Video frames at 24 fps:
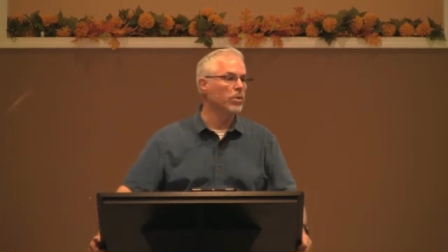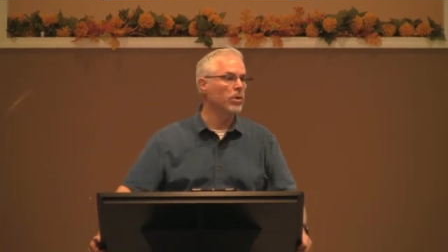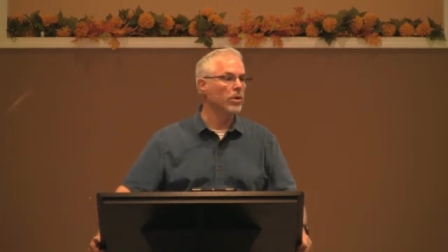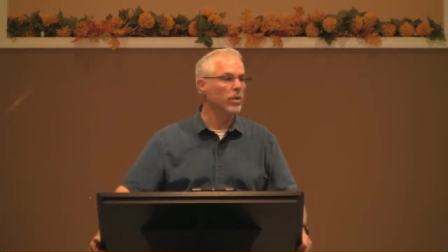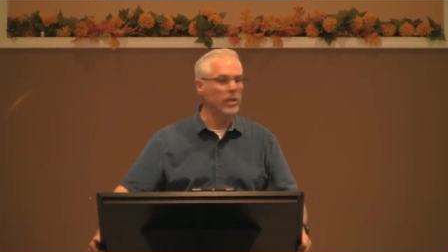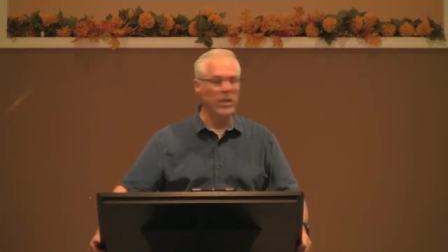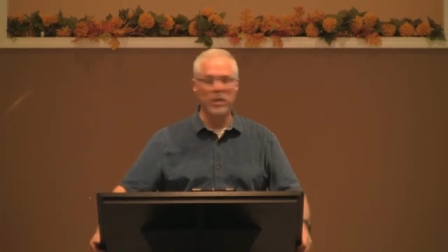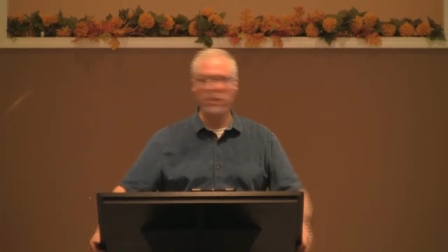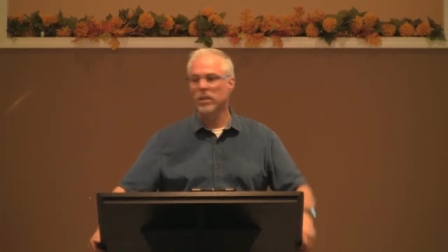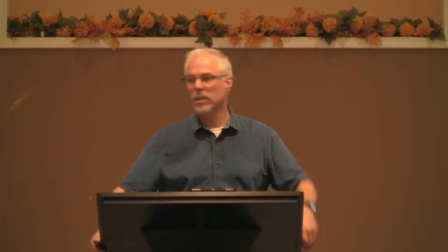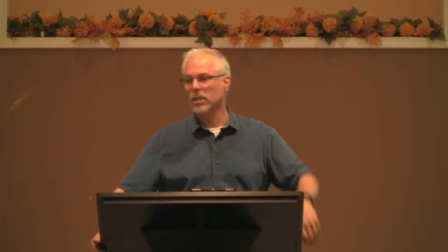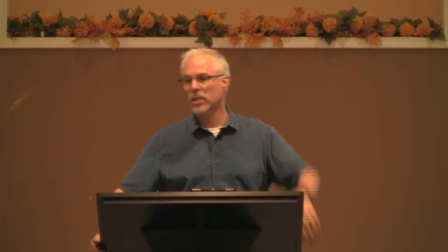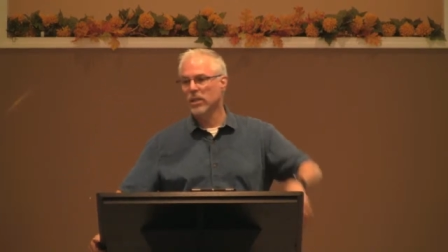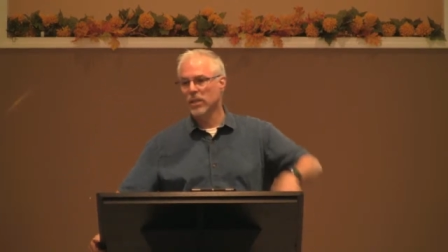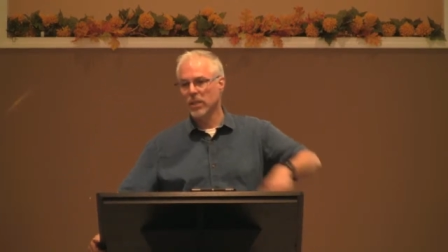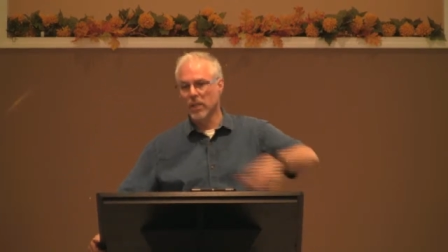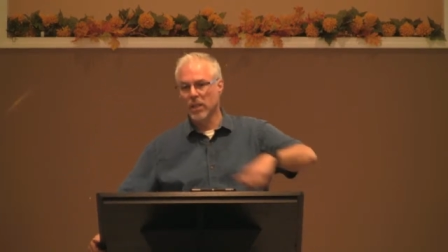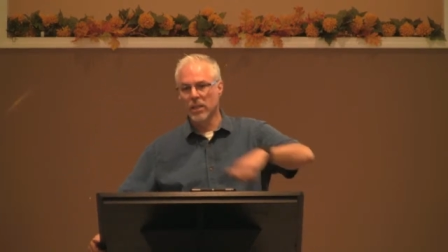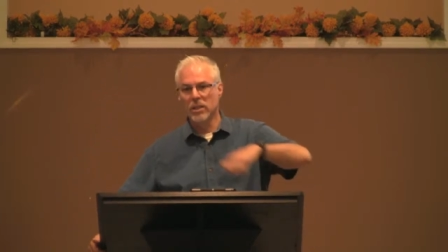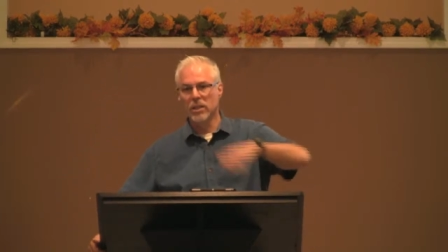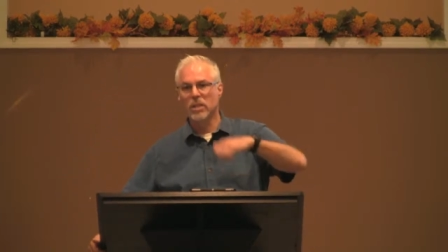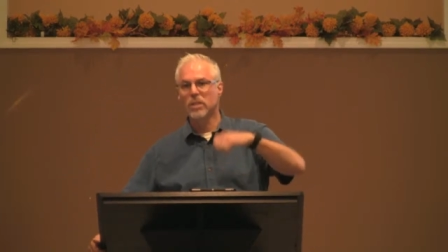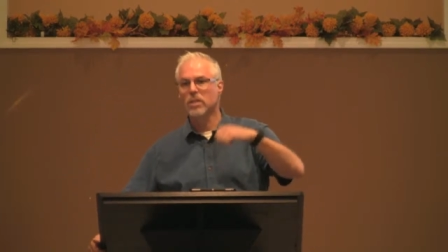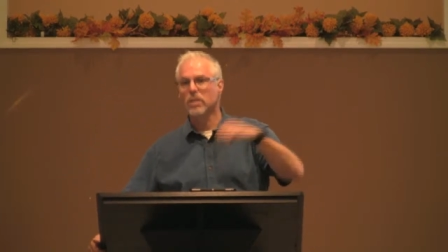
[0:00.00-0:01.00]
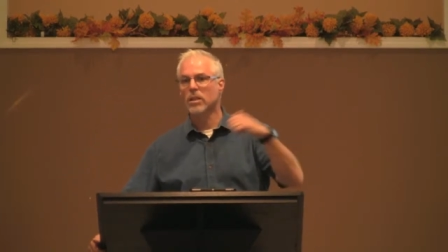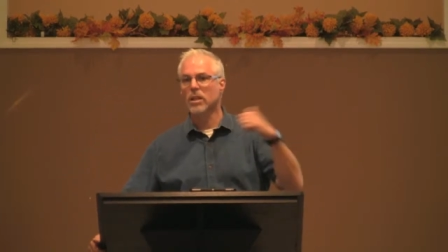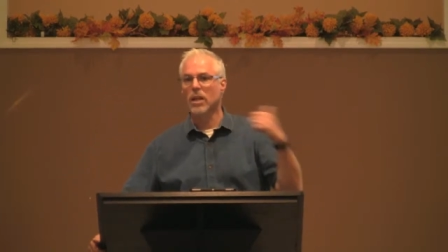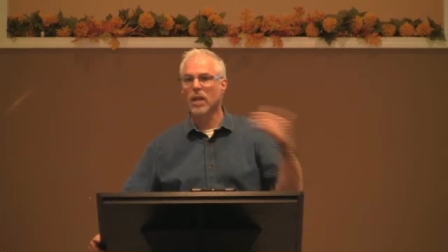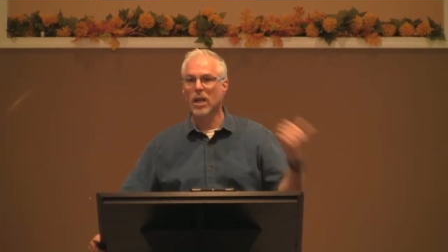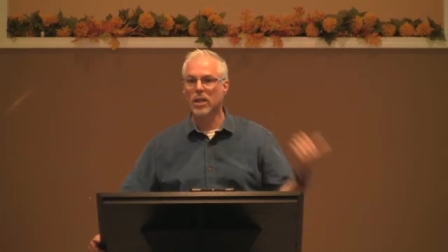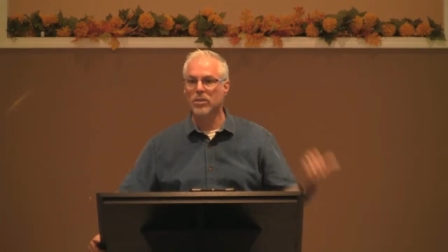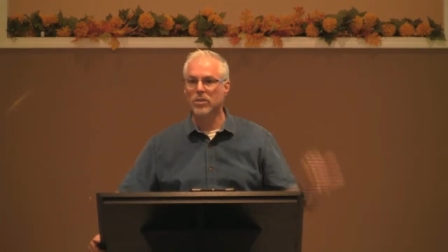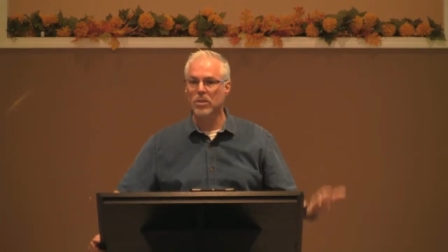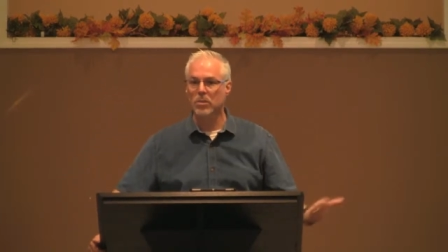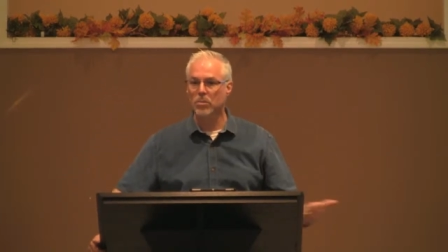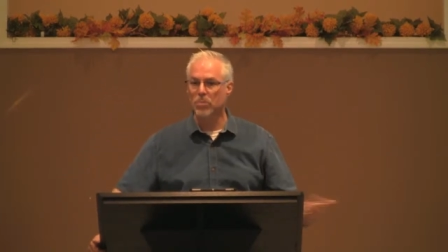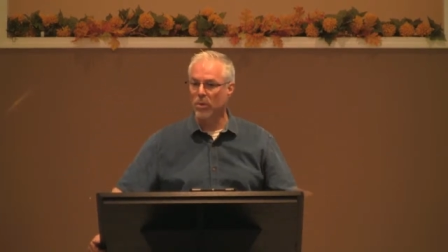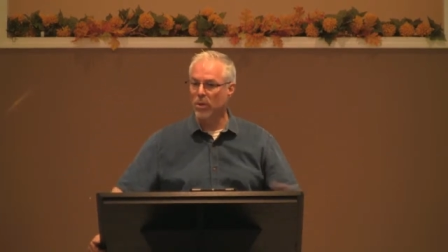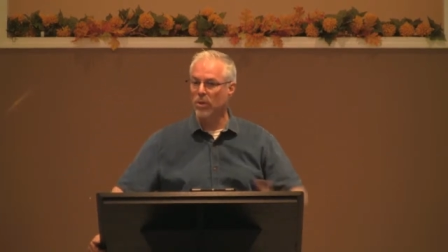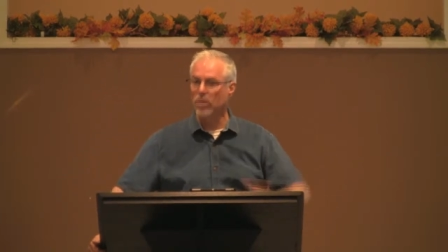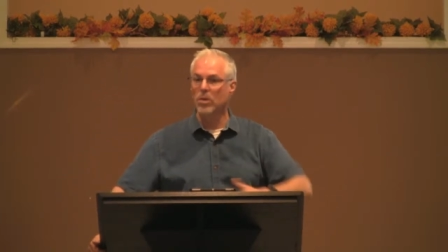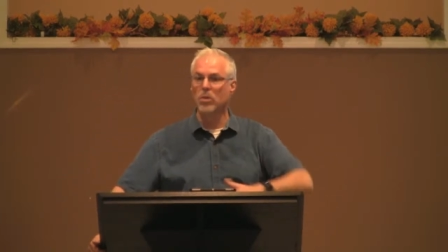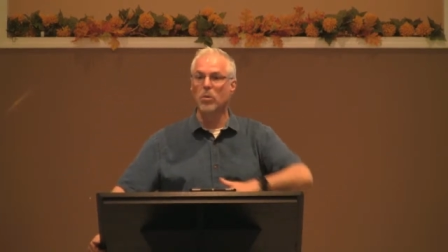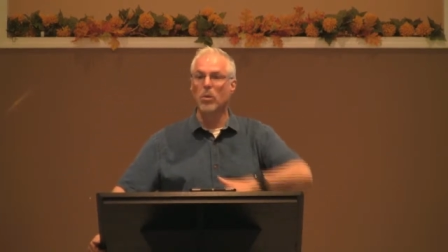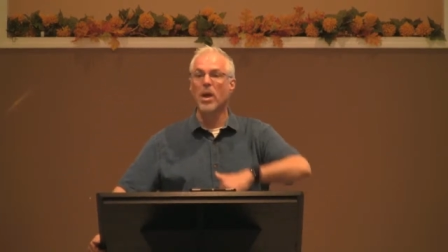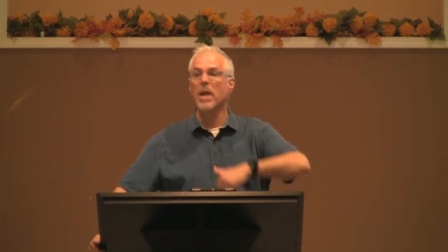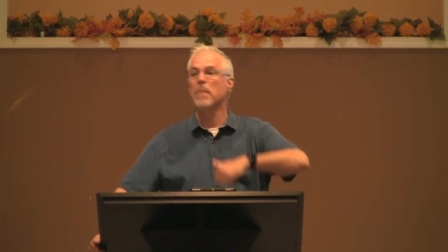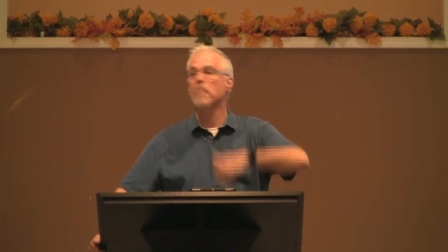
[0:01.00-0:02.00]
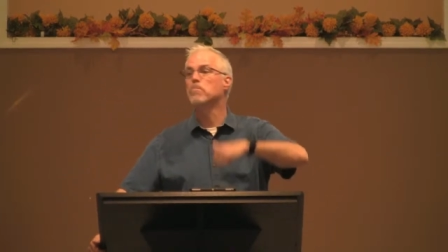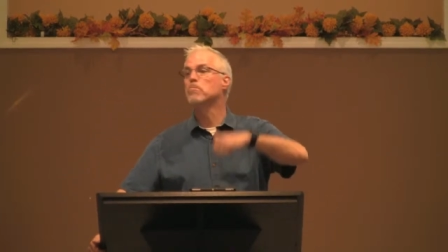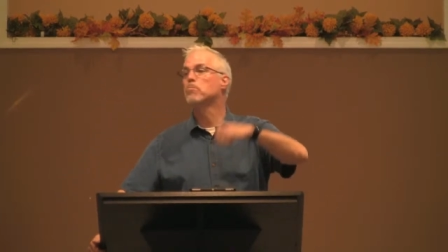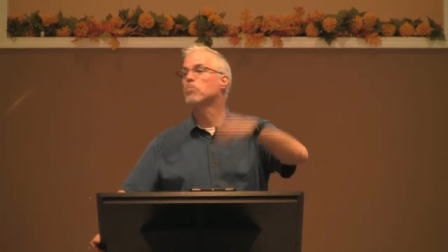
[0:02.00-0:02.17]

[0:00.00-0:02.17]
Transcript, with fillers: put it in the closet, put it away,